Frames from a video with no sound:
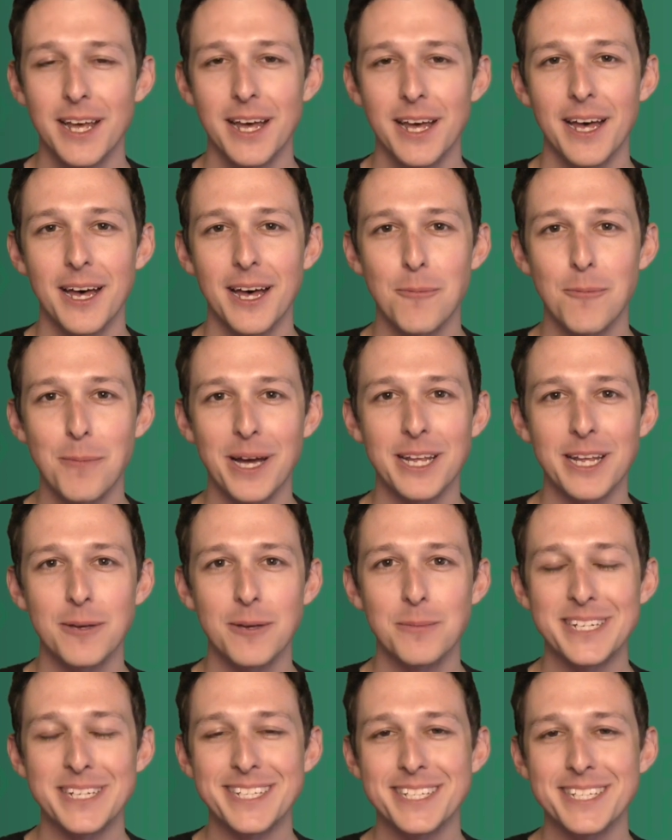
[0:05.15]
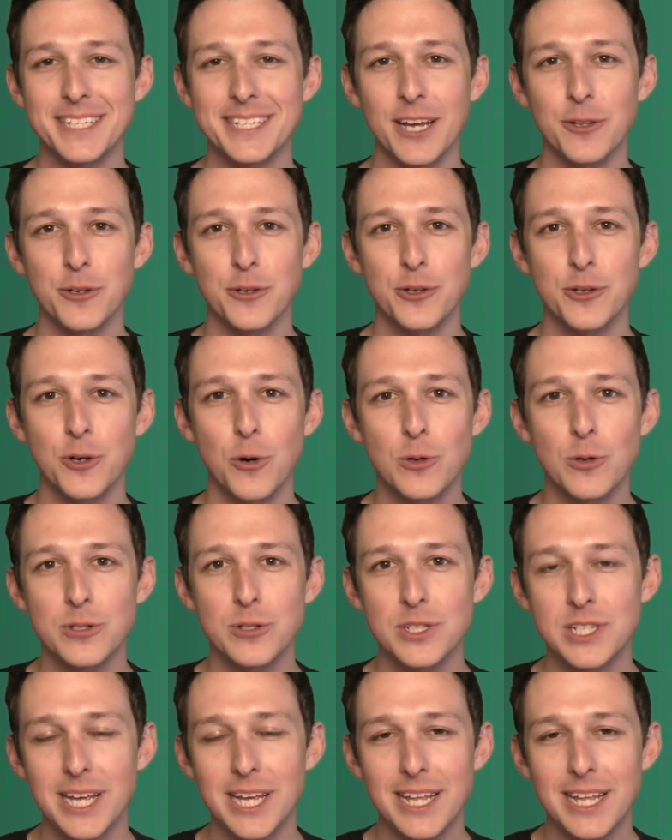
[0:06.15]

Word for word: Uh, my name is Tyler Colt,